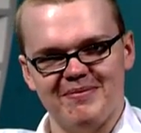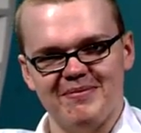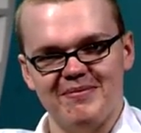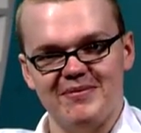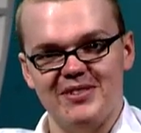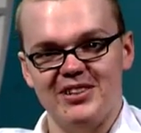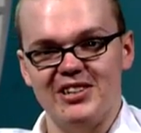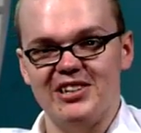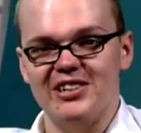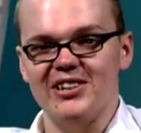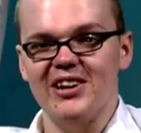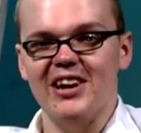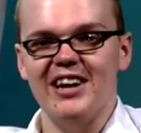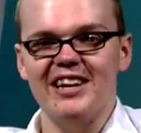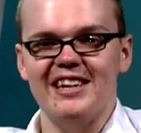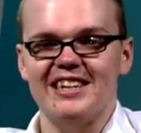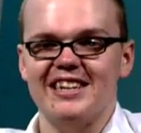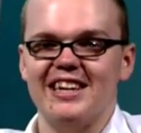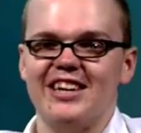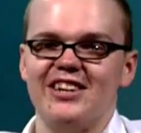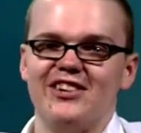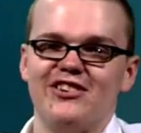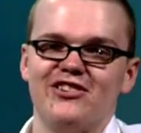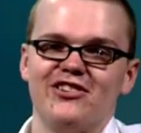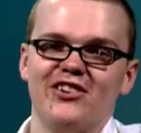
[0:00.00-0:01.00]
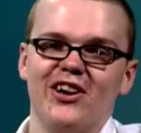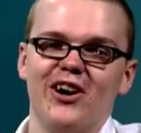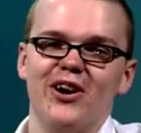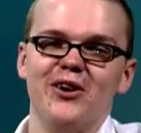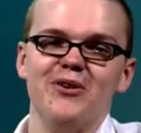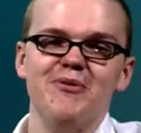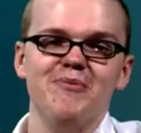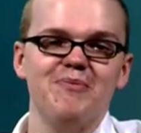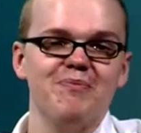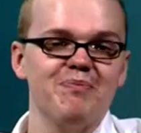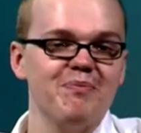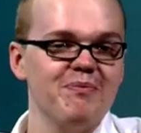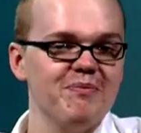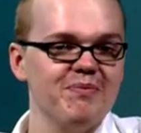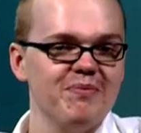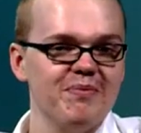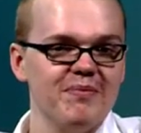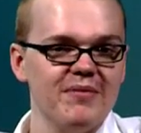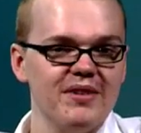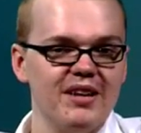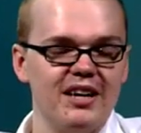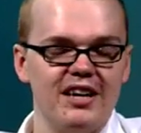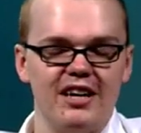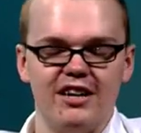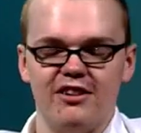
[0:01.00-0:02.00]
To start today's show,
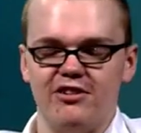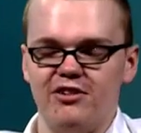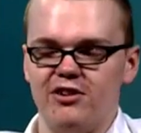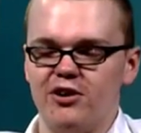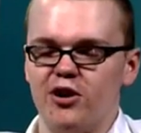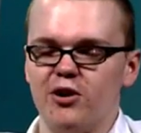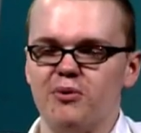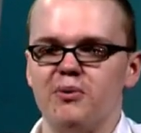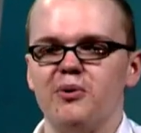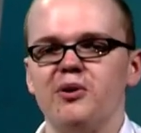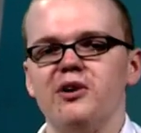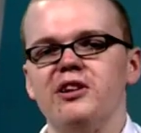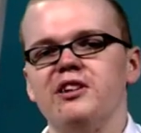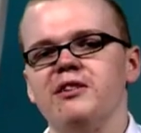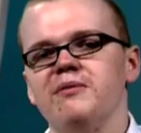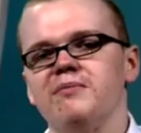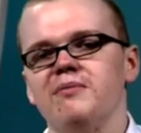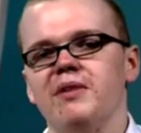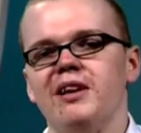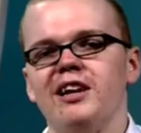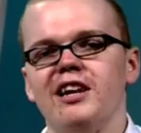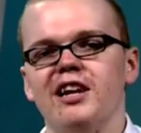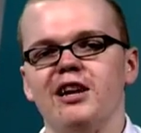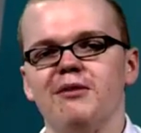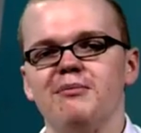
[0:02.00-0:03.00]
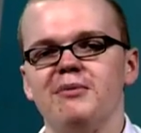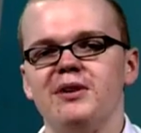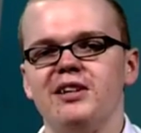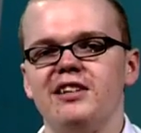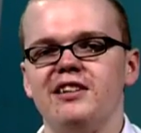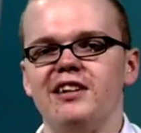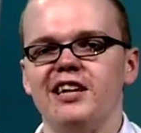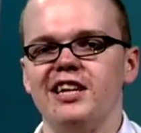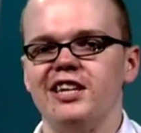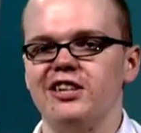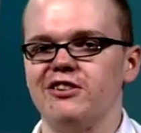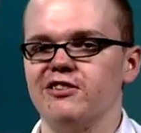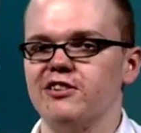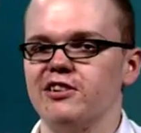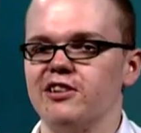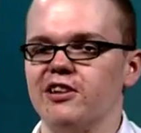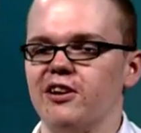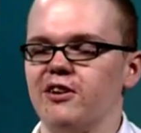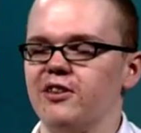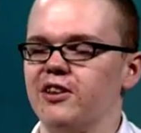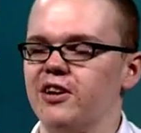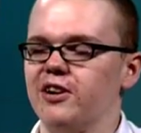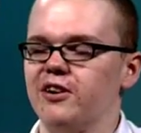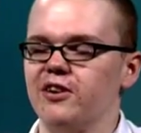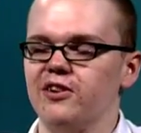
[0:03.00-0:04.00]
as you know, boys, it can be dangerous out
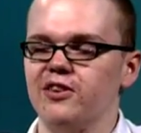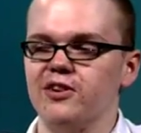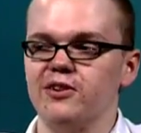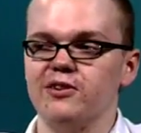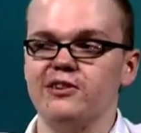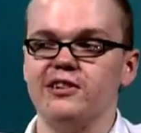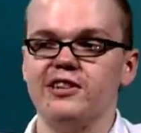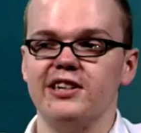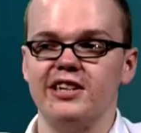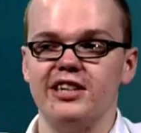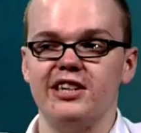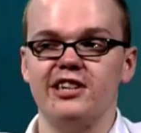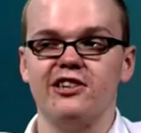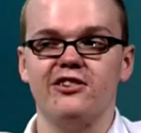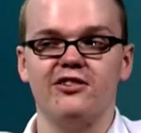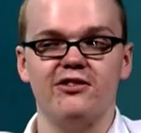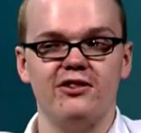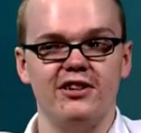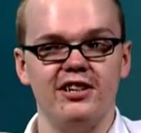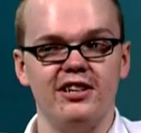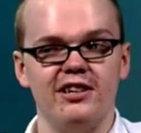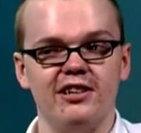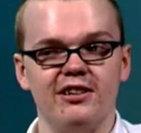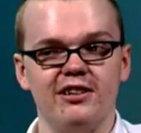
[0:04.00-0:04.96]
there on those city streets.